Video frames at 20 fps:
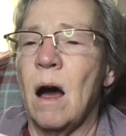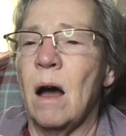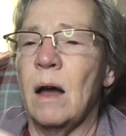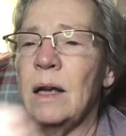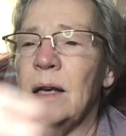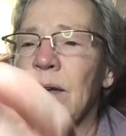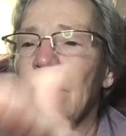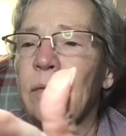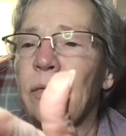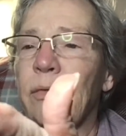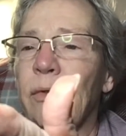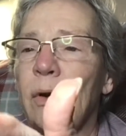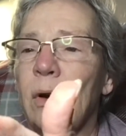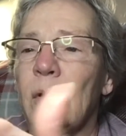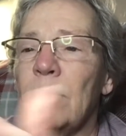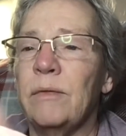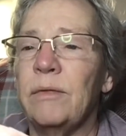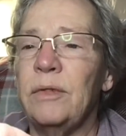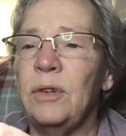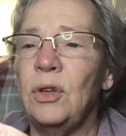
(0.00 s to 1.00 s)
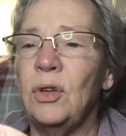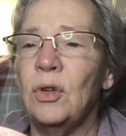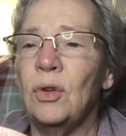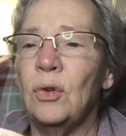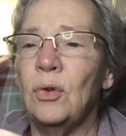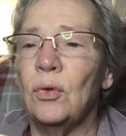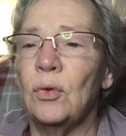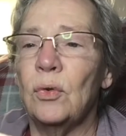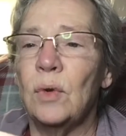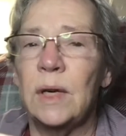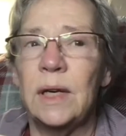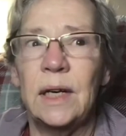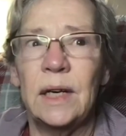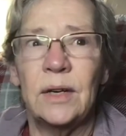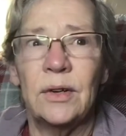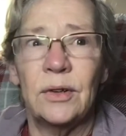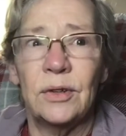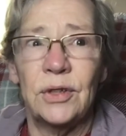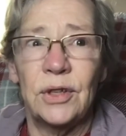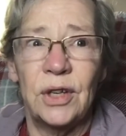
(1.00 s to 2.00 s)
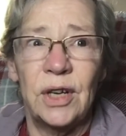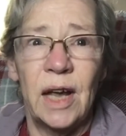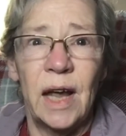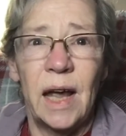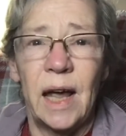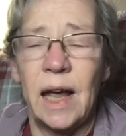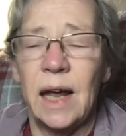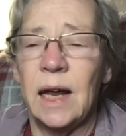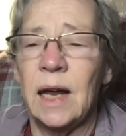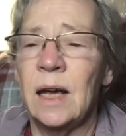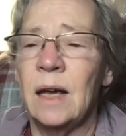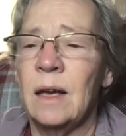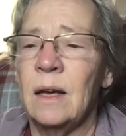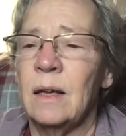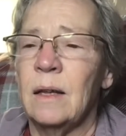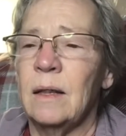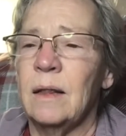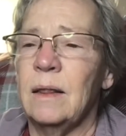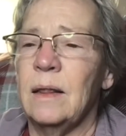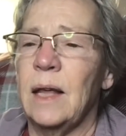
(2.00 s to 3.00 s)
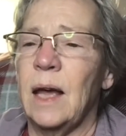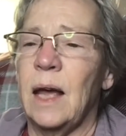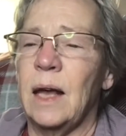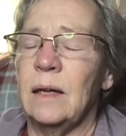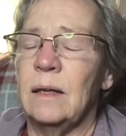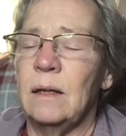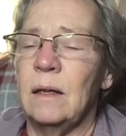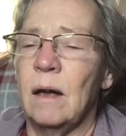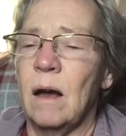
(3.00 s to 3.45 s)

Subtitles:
in front of you here today, that